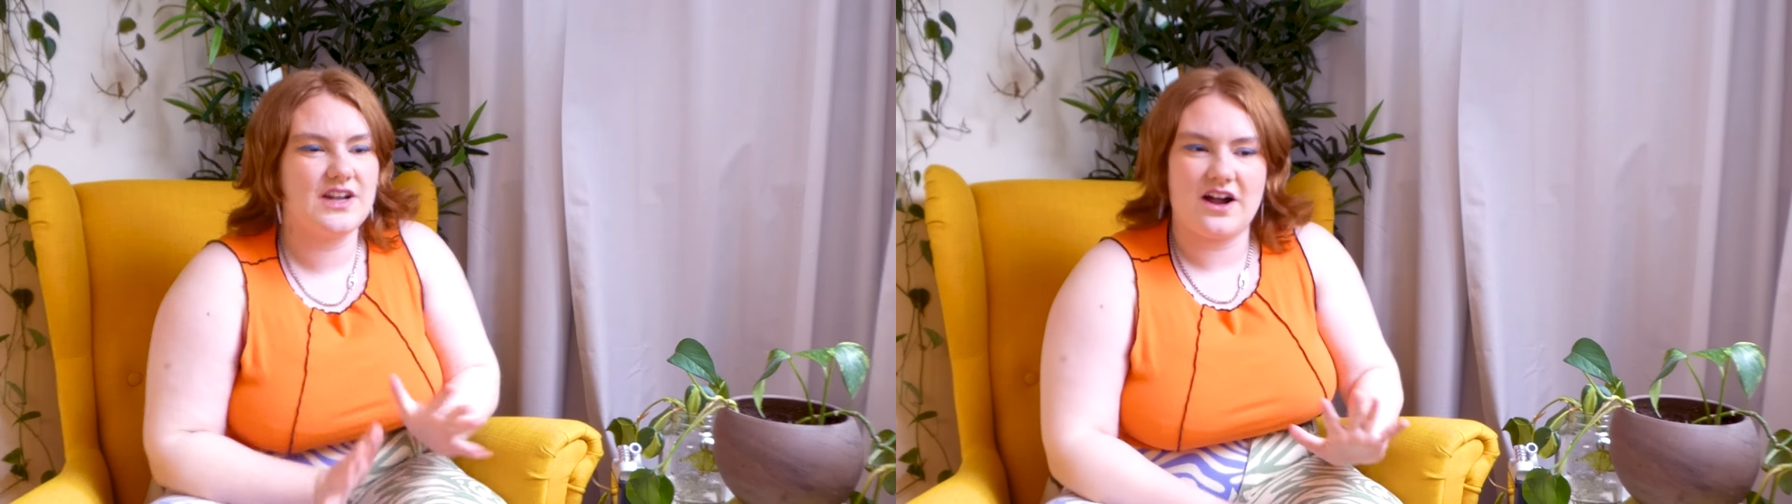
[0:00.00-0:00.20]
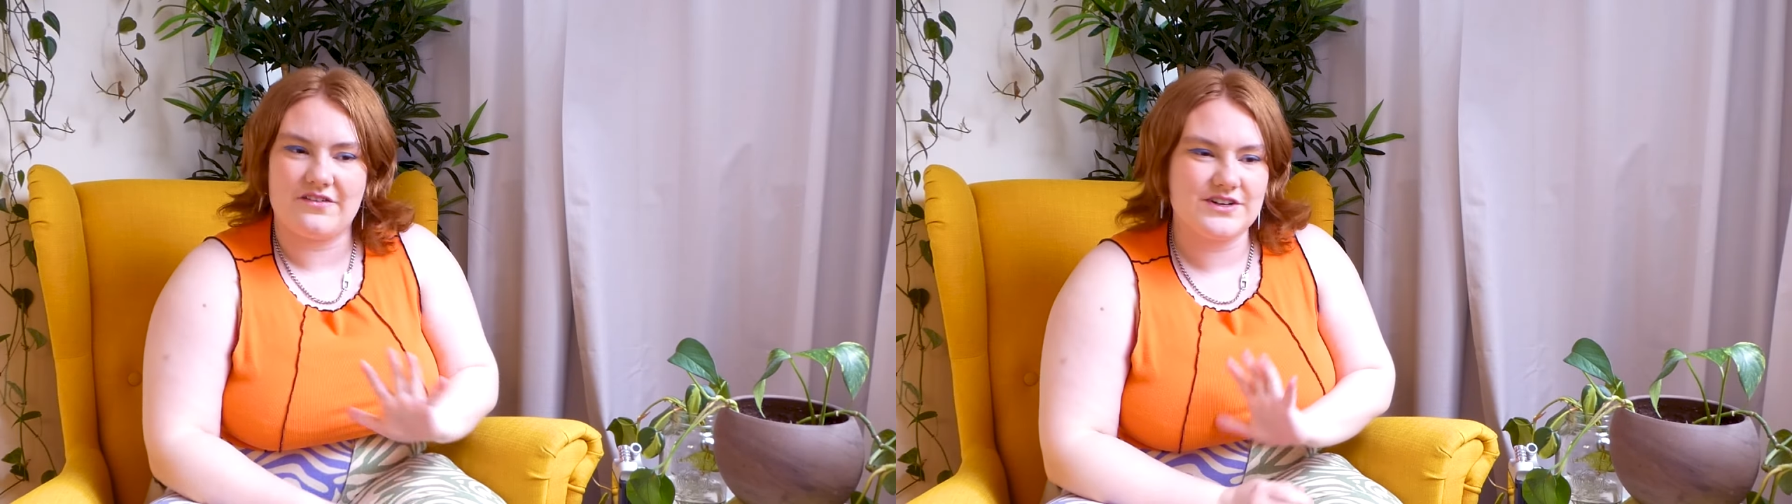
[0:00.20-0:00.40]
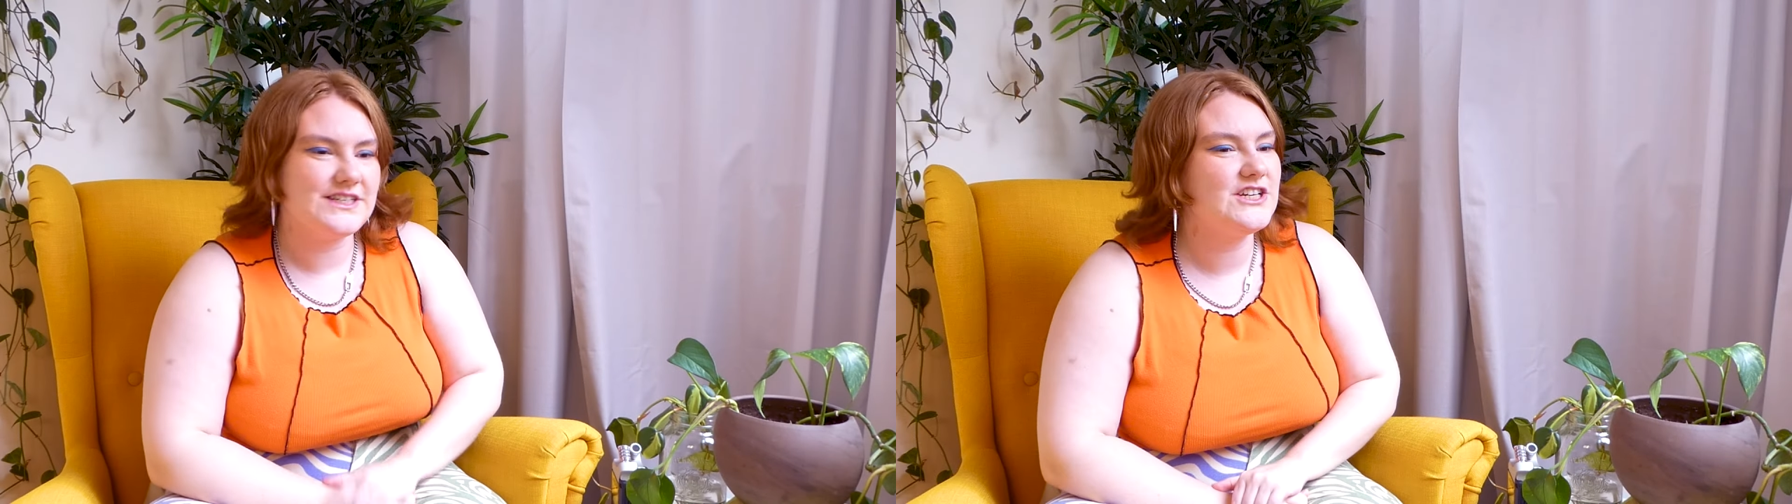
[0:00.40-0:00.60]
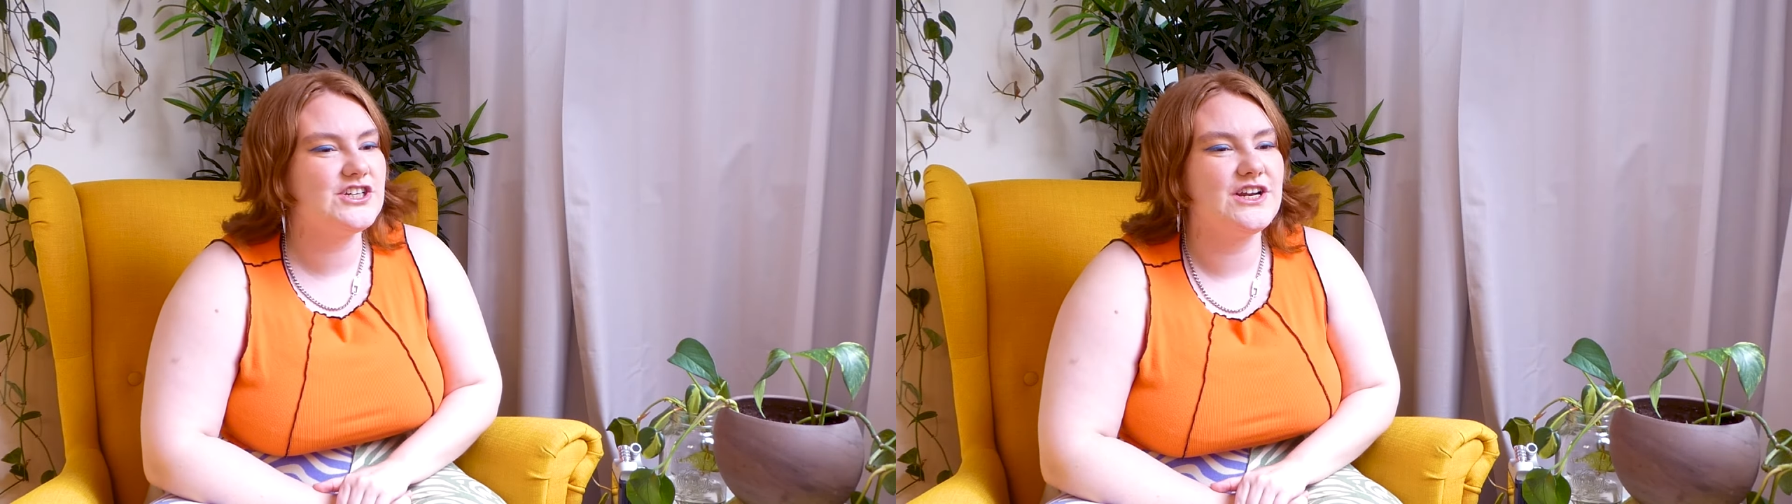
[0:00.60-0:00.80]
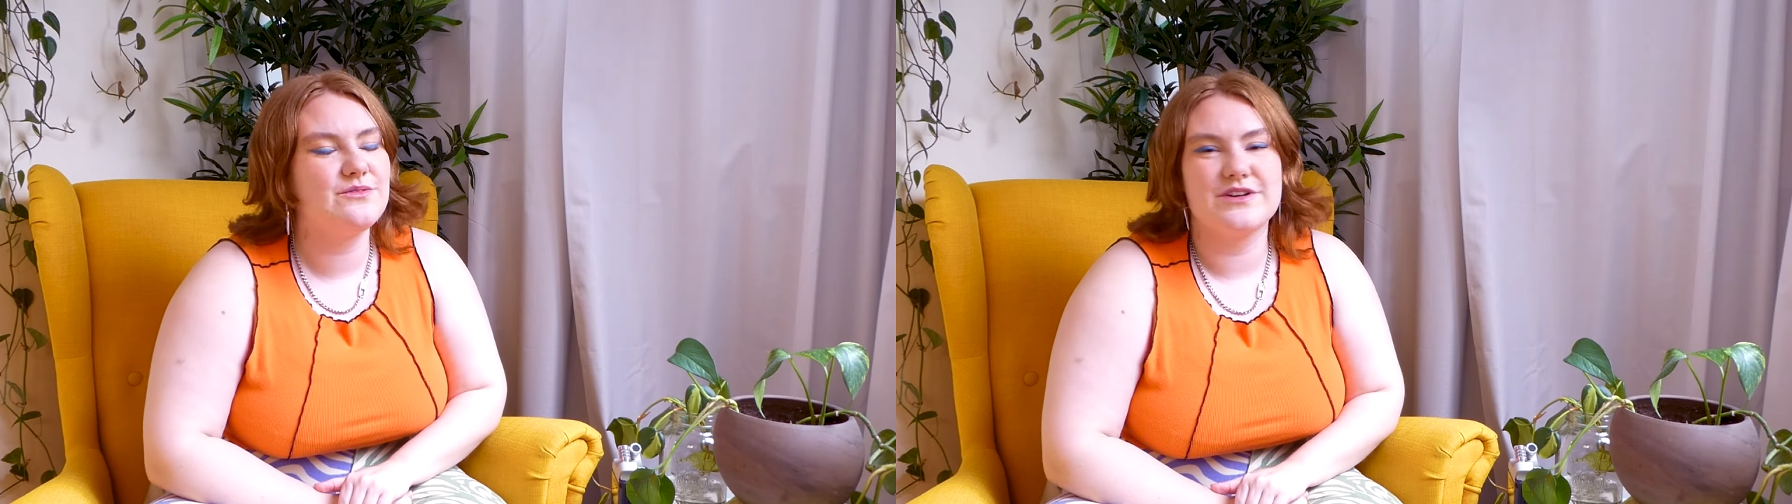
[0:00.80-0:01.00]

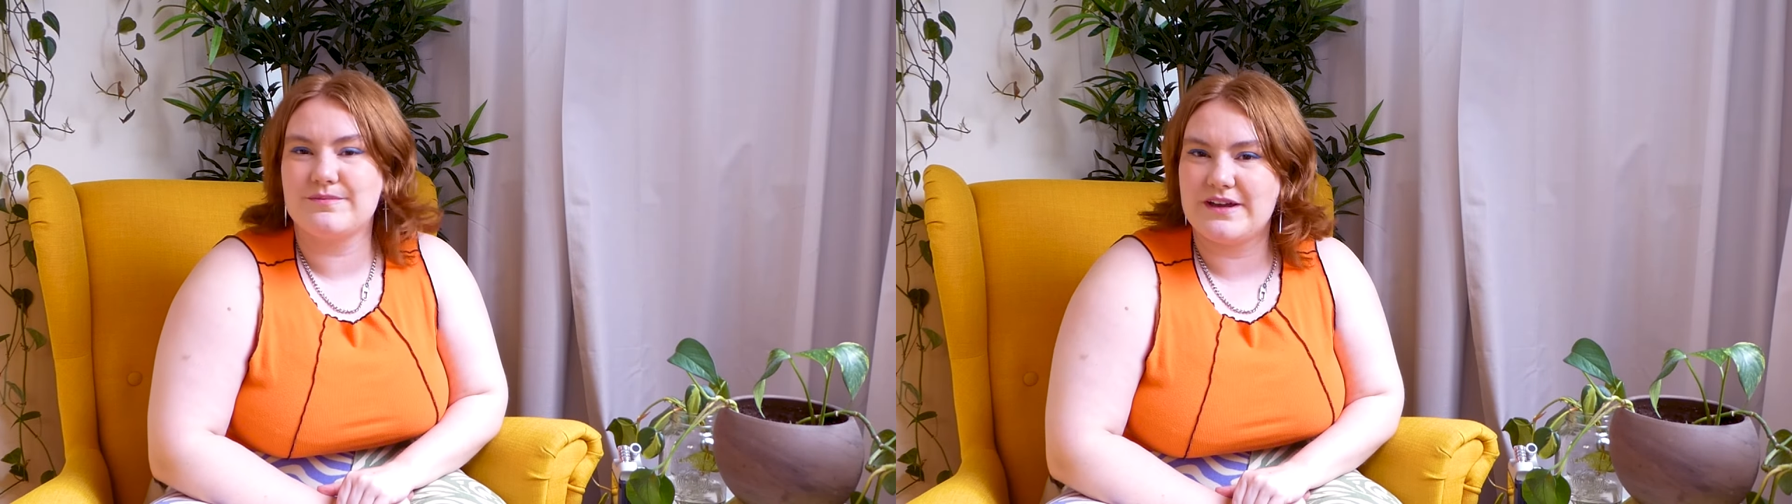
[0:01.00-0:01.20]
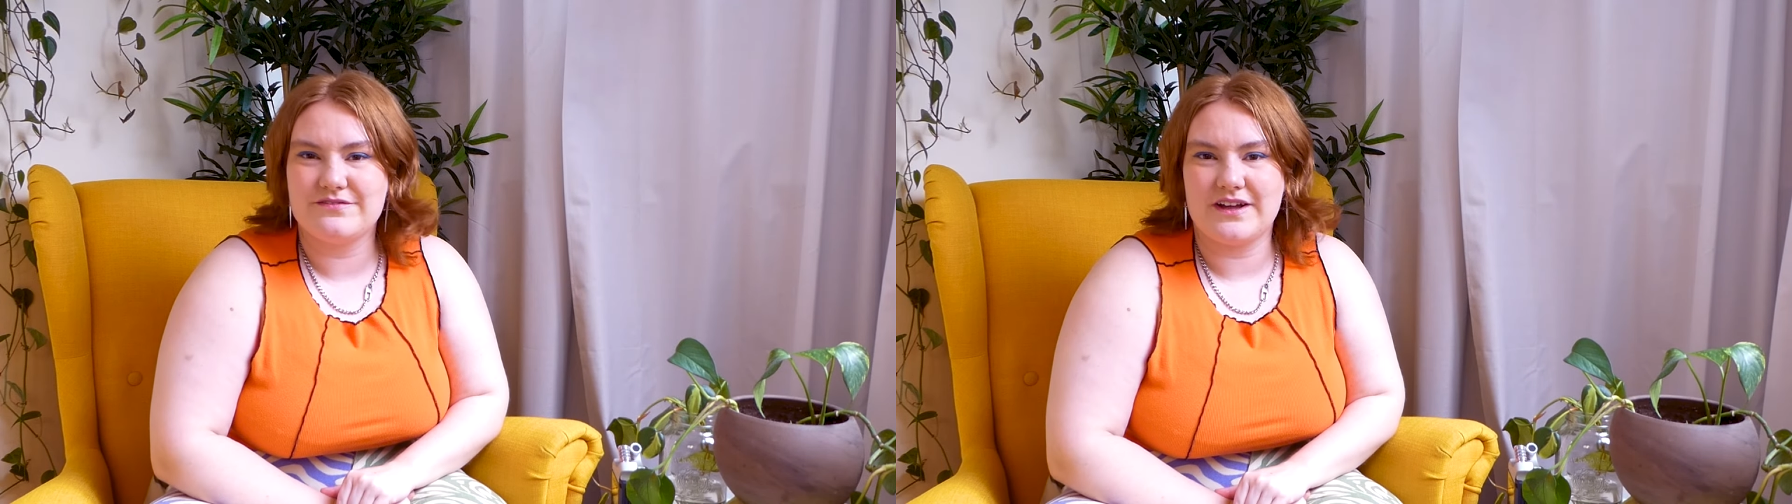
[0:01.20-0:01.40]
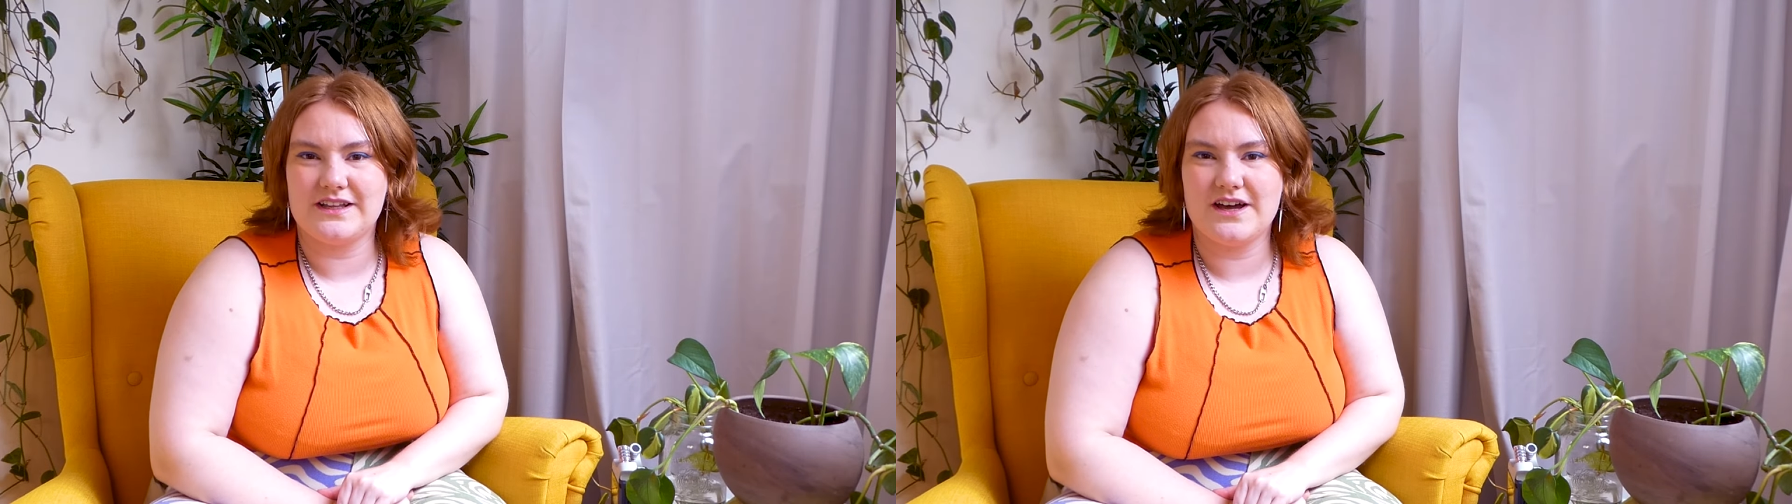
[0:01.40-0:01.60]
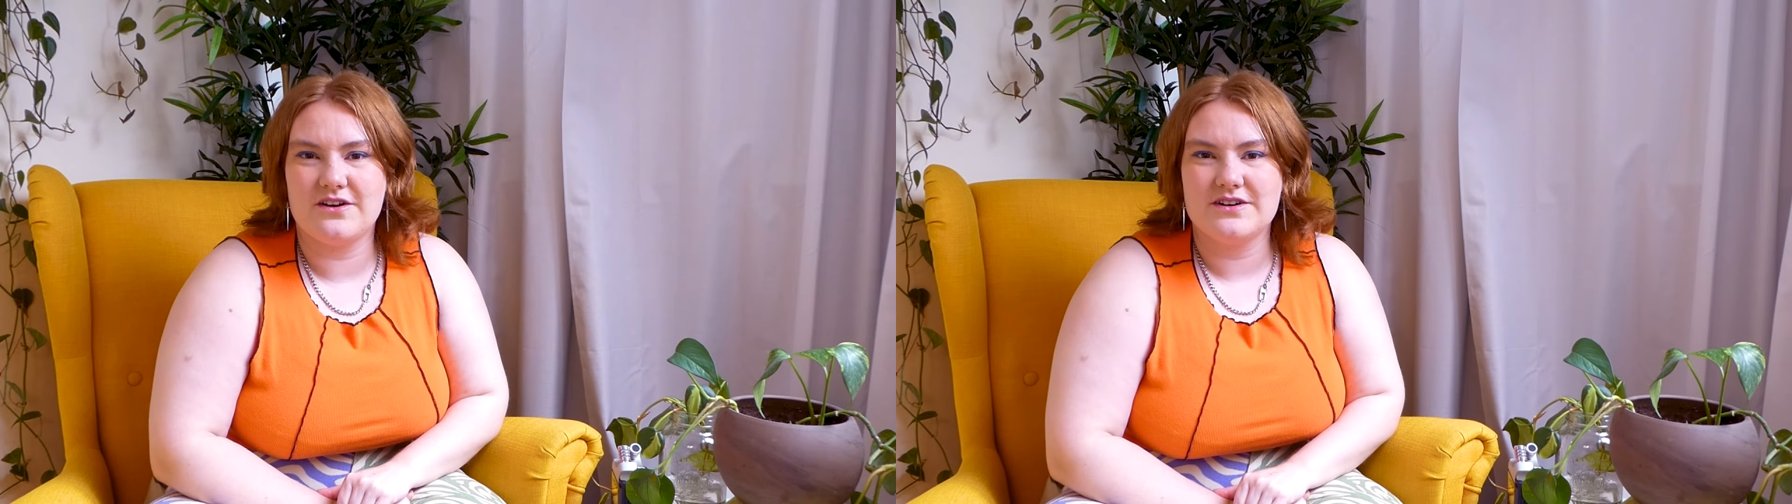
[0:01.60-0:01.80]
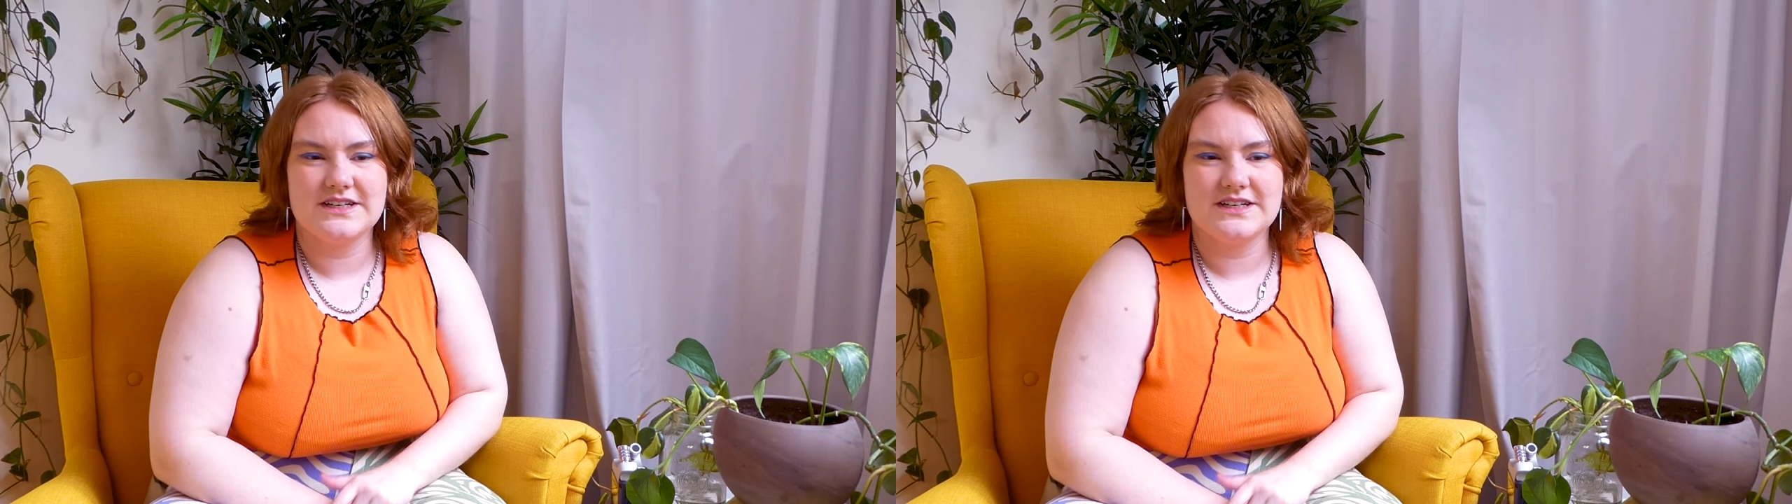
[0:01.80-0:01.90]
conversation with my fellow